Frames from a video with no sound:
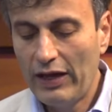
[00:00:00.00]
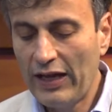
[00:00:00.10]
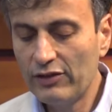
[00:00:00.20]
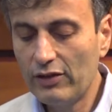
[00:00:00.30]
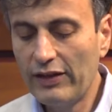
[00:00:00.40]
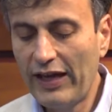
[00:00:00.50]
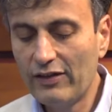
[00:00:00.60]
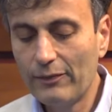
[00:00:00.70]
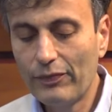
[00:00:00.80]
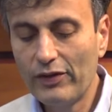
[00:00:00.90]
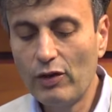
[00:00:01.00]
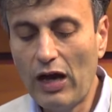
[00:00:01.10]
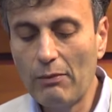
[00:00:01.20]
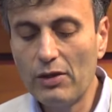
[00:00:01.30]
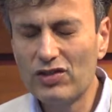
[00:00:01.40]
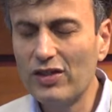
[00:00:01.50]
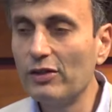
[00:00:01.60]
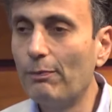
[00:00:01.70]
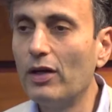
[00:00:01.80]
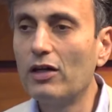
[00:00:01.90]
as that, you know, how much
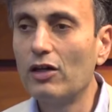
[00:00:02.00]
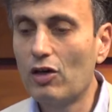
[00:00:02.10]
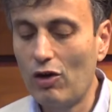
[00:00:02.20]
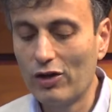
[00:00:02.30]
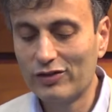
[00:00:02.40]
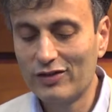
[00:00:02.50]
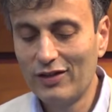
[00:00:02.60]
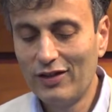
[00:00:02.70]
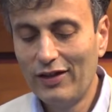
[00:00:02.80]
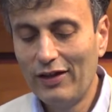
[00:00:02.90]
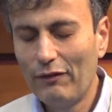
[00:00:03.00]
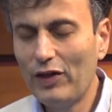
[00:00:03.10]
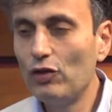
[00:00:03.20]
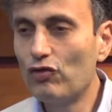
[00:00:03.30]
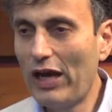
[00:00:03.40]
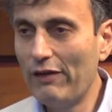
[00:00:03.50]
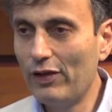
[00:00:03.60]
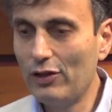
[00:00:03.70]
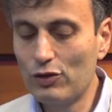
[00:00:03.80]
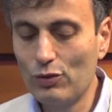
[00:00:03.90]
does a burger cost when you
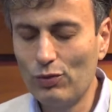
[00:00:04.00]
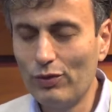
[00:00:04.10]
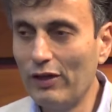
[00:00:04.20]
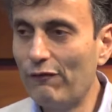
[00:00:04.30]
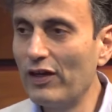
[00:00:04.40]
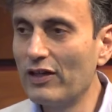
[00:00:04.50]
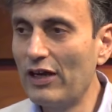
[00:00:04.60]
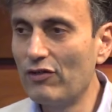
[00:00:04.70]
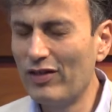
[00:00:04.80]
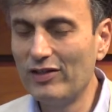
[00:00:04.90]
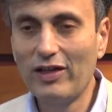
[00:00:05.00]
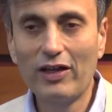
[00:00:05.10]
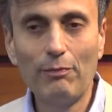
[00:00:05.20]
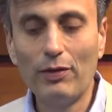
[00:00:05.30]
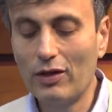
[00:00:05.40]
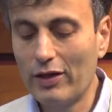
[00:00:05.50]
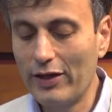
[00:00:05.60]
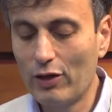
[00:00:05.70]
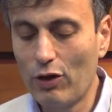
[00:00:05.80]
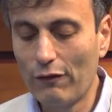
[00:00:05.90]
travel to different countries, like a burger
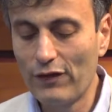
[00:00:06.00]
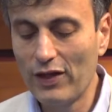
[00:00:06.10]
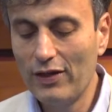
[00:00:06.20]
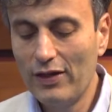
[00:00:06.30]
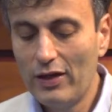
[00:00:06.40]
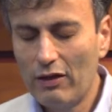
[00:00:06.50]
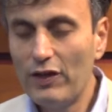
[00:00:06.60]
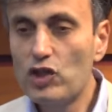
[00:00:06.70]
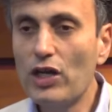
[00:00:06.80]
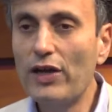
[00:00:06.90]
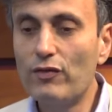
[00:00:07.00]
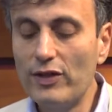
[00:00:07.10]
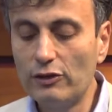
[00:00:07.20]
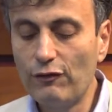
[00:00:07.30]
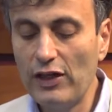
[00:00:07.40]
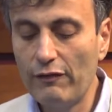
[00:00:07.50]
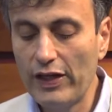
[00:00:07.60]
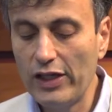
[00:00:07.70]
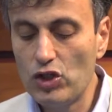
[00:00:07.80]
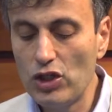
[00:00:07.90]
and a coffee? Which countries feel
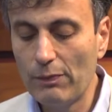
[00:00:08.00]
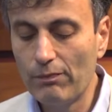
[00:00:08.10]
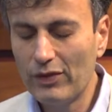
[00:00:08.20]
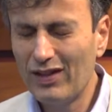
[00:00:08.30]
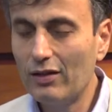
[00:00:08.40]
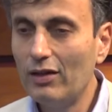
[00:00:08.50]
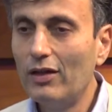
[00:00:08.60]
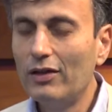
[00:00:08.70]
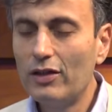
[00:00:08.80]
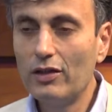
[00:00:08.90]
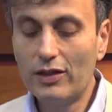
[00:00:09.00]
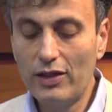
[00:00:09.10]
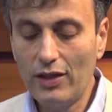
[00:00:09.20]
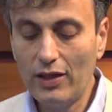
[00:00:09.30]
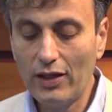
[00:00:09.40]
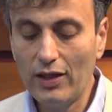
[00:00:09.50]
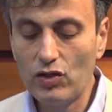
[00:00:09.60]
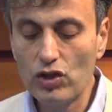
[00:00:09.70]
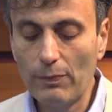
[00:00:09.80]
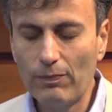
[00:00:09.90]
very cheap? Turkey,
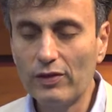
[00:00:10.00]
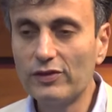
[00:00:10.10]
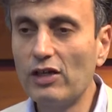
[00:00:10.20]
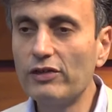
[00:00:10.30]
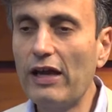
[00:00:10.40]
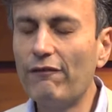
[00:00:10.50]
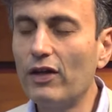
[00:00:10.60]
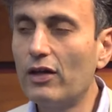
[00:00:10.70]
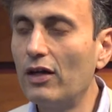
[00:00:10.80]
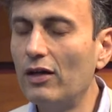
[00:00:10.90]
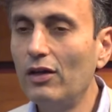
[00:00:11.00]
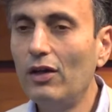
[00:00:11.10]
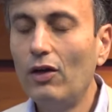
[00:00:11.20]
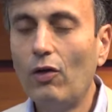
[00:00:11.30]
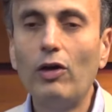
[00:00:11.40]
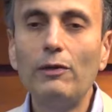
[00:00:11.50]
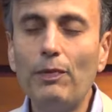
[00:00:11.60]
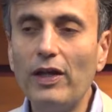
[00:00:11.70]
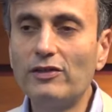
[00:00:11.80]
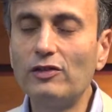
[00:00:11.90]
Egypt, South Africa, all
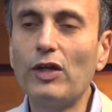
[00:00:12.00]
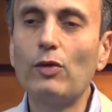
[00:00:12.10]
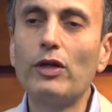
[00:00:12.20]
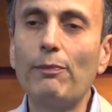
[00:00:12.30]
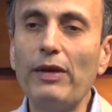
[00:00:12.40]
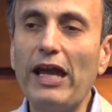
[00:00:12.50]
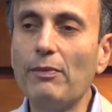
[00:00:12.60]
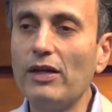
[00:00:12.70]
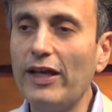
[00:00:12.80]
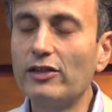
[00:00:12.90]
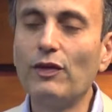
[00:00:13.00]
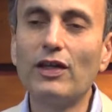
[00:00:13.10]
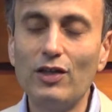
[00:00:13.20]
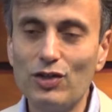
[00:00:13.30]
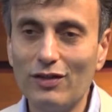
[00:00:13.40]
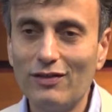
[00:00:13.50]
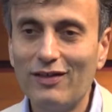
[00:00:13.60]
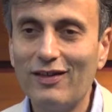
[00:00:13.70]
places where I want to plan my next vacation.